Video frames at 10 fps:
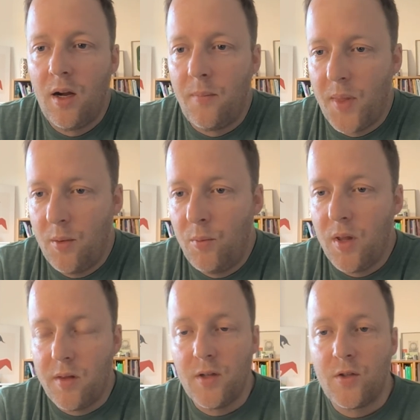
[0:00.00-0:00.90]

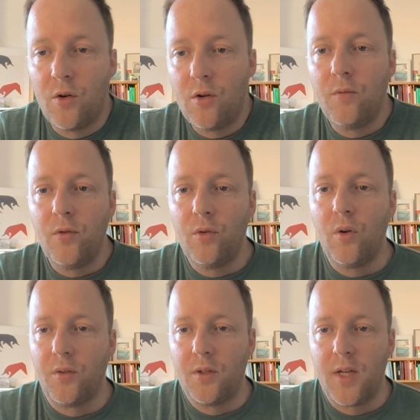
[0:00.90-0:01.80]
with a certain view
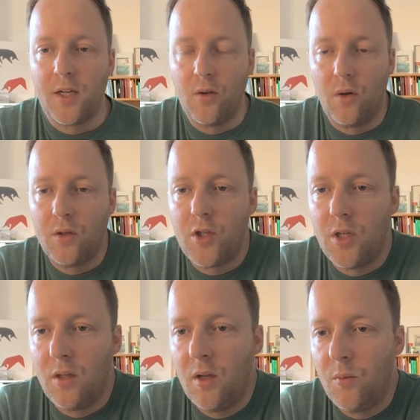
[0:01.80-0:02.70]
on the technology.
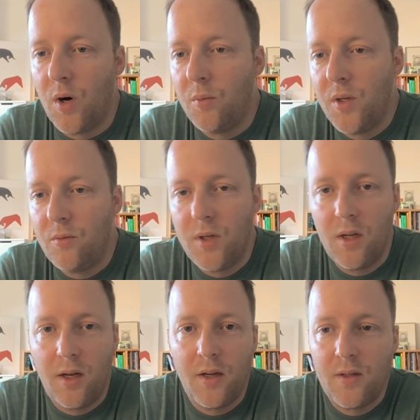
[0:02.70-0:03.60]
And what we
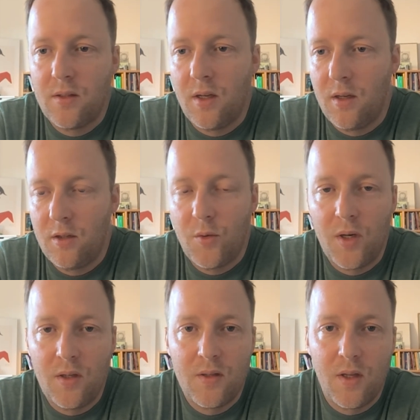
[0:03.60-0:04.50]
realized in
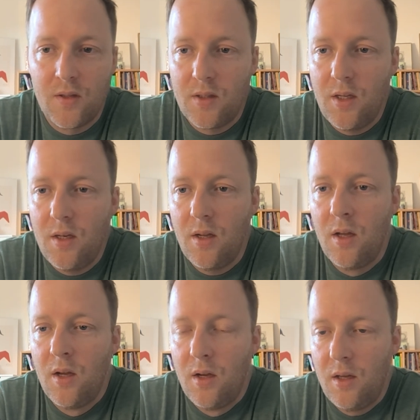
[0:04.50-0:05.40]
2016
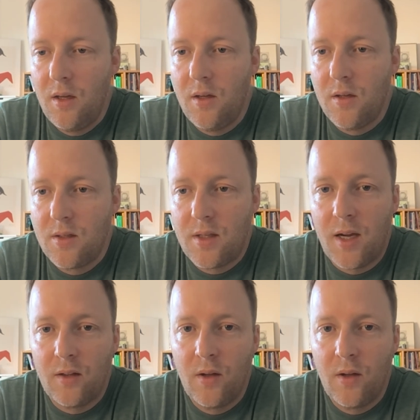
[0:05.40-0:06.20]
is that